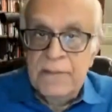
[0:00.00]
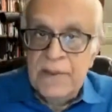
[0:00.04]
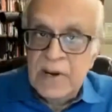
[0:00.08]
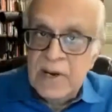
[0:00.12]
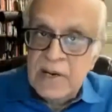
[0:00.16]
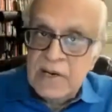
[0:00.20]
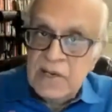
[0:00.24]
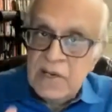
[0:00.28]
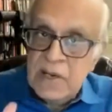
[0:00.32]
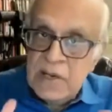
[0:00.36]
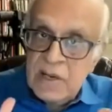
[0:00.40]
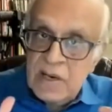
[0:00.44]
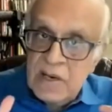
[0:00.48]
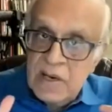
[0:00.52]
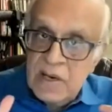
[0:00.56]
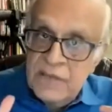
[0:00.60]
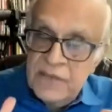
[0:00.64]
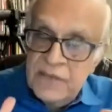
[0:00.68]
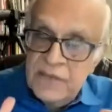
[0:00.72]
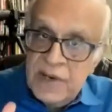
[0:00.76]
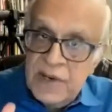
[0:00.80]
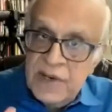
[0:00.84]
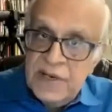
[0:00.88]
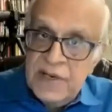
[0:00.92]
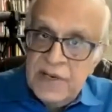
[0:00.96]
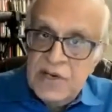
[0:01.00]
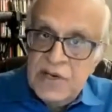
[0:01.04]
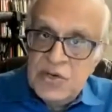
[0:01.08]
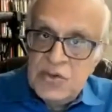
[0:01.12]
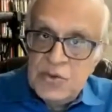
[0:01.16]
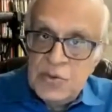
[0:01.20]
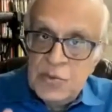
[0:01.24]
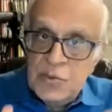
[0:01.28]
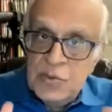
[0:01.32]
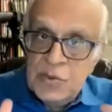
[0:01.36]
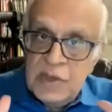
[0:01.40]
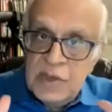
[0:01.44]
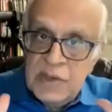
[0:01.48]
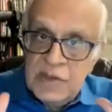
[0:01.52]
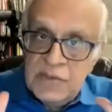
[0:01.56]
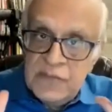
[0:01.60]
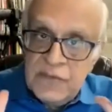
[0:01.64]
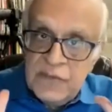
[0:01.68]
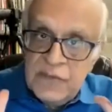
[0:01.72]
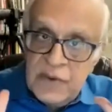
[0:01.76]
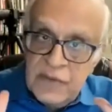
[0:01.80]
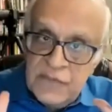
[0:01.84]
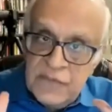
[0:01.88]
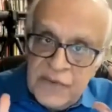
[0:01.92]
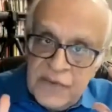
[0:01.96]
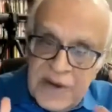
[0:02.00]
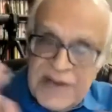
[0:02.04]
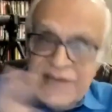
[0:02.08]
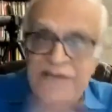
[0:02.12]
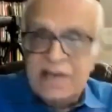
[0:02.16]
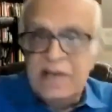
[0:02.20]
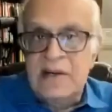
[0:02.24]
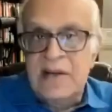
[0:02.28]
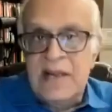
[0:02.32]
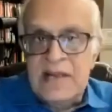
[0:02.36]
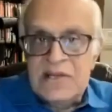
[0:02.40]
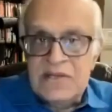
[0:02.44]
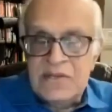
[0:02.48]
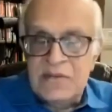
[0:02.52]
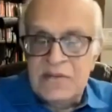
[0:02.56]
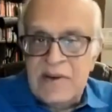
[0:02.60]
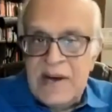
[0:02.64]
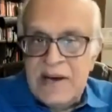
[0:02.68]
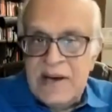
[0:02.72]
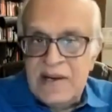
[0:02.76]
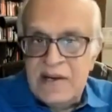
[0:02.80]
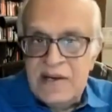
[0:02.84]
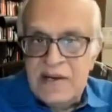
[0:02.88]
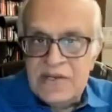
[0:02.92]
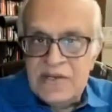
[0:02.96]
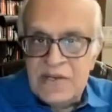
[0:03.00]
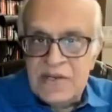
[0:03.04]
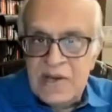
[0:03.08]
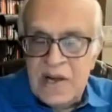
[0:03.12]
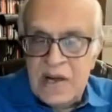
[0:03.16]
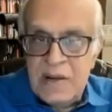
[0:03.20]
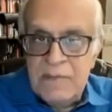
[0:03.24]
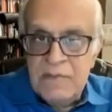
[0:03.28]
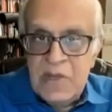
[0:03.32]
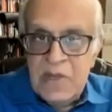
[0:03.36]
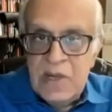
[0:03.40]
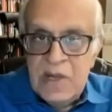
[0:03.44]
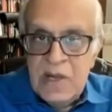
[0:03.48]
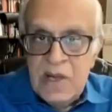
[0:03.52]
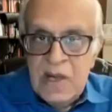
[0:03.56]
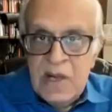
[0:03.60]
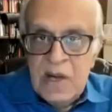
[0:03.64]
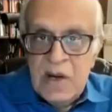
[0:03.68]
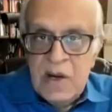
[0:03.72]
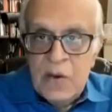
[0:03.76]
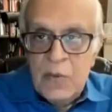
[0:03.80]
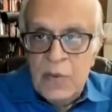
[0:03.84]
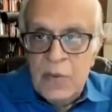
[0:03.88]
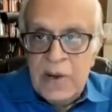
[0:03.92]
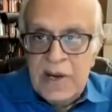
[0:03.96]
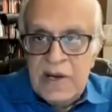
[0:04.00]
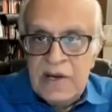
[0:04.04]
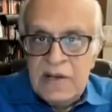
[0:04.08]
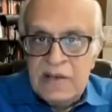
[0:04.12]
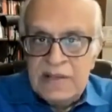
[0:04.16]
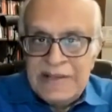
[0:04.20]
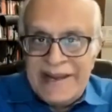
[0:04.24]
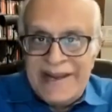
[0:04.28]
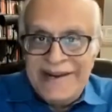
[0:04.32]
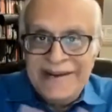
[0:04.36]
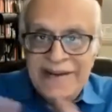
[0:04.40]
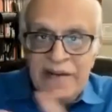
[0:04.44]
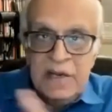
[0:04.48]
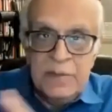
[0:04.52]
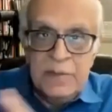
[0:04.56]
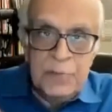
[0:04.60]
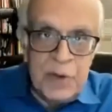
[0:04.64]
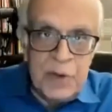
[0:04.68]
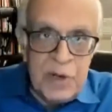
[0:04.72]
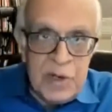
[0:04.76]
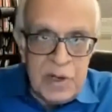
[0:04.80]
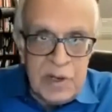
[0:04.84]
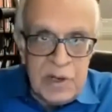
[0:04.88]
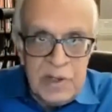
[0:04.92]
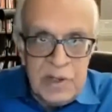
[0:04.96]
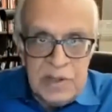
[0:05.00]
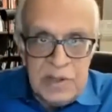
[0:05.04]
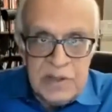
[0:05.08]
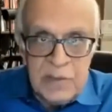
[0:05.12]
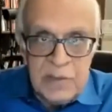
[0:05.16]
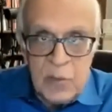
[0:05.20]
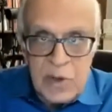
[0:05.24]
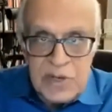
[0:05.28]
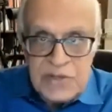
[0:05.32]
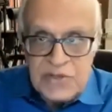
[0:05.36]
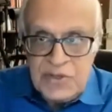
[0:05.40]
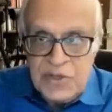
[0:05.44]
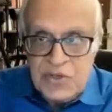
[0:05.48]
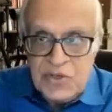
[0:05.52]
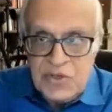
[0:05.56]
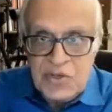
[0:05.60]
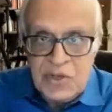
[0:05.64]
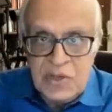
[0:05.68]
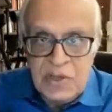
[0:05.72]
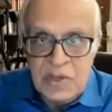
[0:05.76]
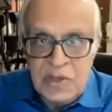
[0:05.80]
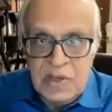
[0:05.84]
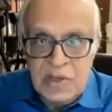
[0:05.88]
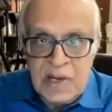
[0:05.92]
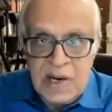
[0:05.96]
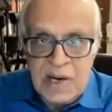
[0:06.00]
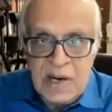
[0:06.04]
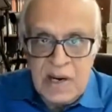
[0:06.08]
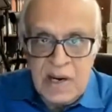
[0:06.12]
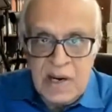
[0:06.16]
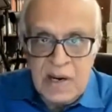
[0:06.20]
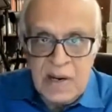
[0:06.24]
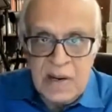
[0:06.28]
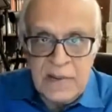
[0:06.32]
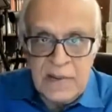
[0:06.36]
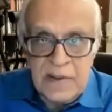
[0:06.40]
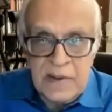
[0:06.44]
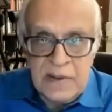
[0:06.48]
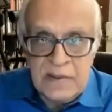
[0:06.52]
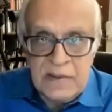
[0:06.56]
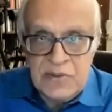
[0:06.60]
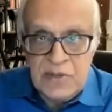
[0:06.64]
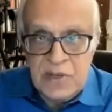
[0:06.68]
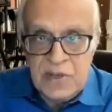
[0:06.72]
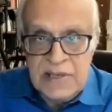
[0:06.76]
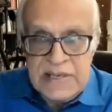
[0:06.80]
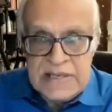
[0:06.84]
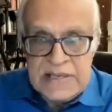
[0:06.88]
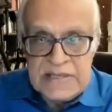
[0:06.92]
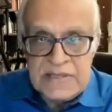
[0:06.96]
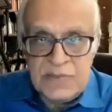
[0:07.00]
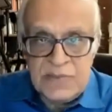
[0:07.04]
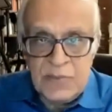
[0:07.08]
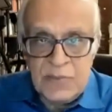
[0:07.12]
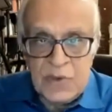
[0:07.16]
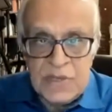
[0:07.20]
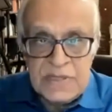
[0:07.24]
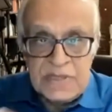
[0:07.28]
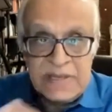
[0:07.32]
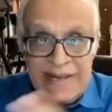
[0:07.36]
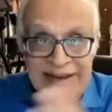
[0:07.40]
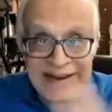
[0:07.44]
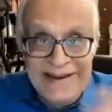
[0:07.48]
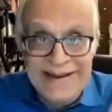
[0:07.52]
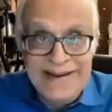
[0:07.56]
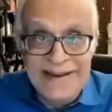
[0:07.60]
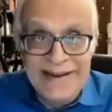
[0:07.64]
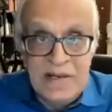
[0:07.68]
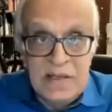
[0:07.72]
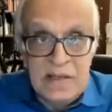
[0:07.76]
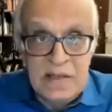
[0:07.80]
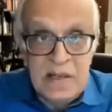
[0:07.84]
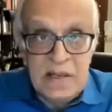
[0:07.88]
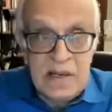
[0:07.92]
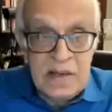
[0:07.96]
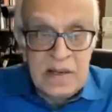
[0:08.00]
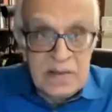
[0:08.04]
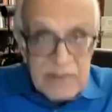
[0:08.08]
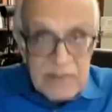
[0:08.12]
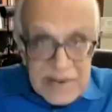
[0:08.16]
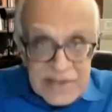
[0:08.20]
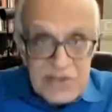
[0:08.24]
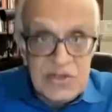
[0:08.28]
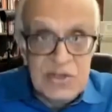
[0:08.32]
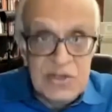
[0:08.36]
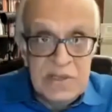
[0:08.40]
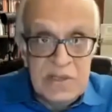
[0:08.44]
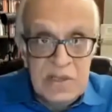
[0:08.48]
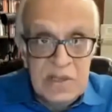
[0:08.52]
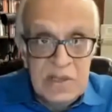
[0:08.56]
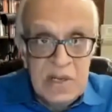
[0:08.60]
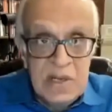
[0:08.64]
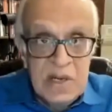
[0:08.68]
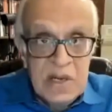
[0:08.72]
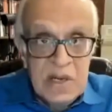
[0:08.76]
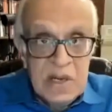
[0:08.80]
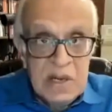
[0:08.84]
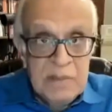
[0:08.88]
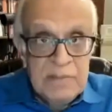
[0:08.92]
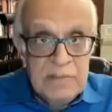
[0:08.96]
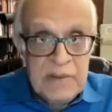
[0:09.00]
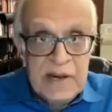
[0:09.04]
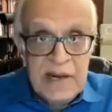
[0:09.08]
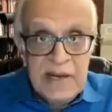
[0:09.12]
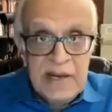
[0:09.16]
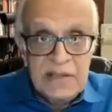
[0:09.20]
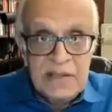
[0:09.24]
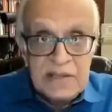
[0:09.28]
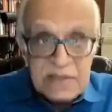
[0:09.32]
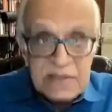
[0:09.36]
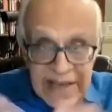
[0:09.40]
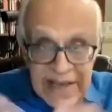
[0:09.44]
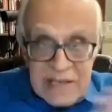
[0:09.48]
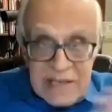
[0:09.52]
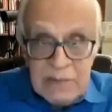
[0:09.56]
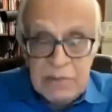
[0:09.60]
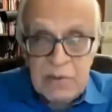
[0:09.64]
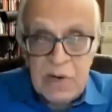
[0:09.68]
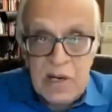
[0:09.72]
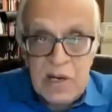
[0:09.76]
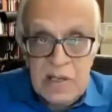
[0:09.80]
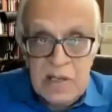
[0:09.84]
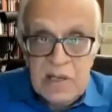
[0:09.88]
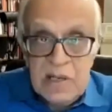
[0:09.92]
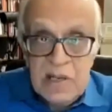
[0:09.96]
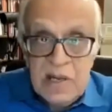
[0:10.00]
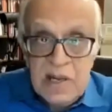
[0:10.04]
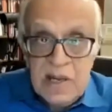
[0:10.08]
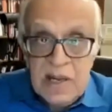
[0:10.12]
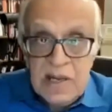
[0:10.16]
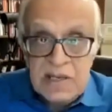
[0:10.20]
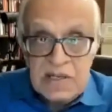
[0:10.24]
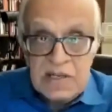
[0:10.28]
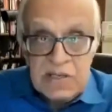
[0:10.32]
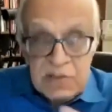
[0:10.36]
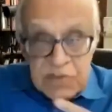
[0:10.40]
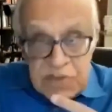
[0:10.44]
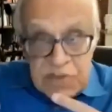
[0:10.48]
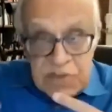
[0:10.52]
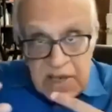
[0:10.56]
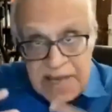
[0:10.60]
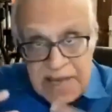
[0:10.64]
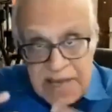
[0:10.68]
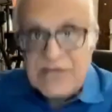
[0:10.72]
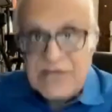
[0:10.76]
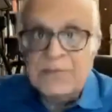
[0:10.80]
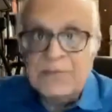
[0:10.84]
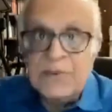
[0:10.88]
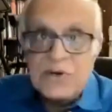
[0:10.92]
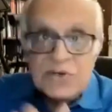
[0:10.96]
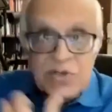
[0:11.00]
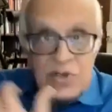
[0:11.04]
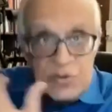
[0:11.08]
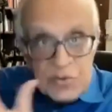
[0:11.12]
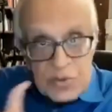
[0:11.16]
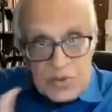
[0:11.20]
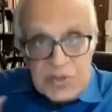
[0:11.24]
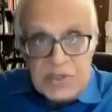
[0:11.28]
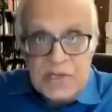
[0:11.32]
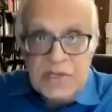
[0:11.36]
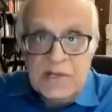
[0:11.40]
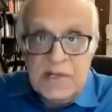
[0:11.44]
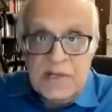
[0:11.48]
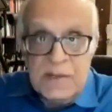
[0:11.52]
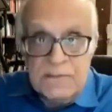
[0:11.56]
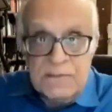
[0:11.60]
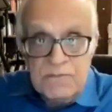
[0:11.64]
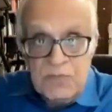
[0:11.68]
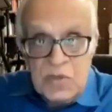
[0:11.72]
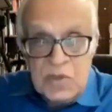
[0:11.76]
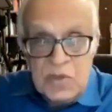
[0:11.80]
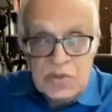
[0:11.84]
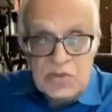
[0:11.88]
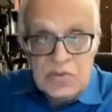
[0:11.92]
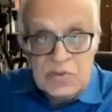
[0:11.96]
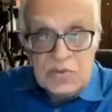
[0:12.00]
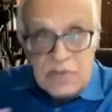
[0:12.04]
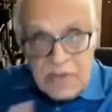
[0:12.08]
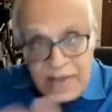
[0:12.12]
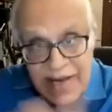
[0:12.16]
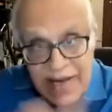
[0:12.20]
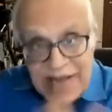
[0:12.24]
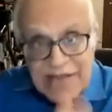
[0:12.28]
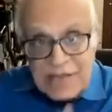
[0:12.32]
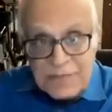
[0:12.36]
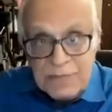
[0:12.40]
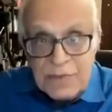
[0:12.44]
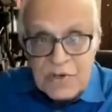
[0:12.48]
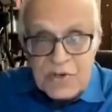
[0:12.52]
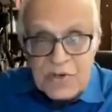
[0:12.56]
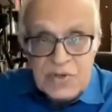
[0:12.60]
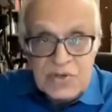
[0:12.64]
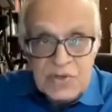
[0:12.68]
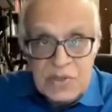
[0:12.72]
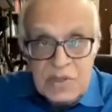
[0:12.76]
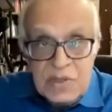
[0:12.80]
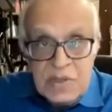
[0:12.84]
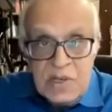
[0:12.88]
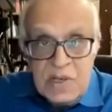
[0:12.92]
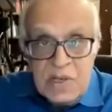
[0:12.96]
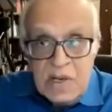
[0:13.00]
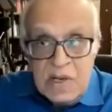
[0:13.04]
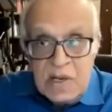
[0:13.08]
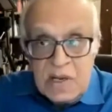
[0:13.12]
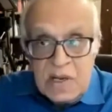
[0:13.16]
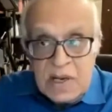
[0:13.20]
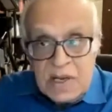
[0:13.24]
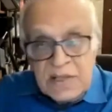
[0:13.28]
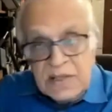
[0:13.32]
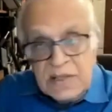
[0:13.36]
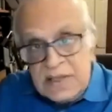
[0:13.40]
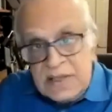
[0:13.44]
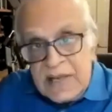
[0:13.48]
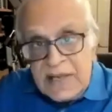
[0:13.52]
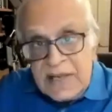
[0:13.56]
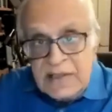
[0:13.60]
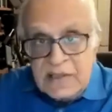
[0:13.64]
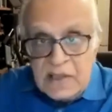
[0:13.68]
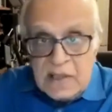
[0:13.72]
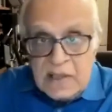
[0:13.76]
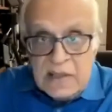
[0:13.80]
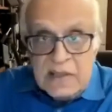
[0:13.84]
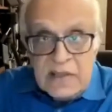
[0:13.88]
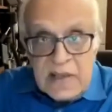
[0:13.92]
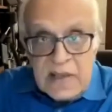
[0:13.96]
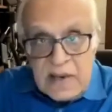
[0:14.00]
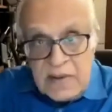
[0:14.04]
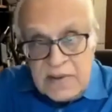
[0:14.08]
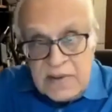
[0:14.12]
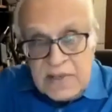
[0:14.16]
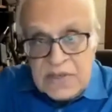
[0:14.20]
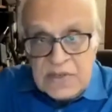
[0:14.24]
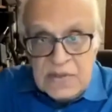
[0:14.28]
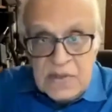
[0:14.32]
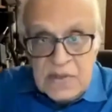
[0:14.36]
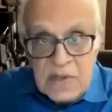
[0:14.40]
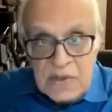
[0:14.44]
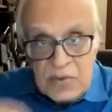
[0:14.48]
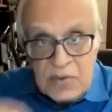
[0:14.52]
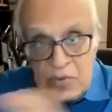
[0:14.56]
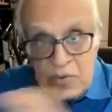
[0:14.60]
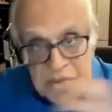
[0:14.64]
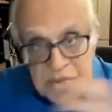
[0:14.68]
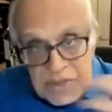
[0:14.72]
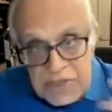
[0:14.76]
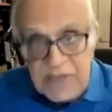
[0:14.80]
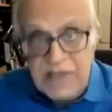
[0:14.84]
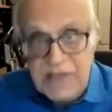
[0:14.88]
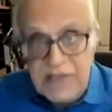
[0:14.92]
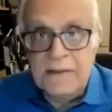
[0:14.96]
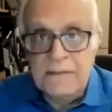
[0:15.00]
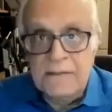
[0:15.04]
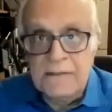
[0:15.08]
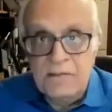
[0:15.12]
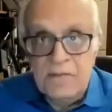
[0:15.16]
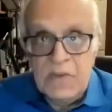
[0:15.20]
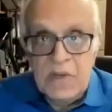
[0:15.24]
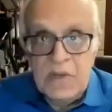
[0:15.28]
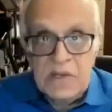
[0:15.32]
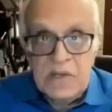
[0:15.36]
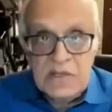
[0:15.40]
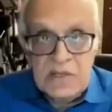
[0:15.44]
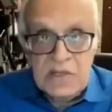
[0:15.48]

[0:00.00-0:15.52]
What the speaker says: but converted into fighting against the radical Islam when Daniel Pearl, the Wall Street Journal journalist, was killed in Karachi by the Taliban. And she was the last person to see him. She was the last person other than the terrorist to see him.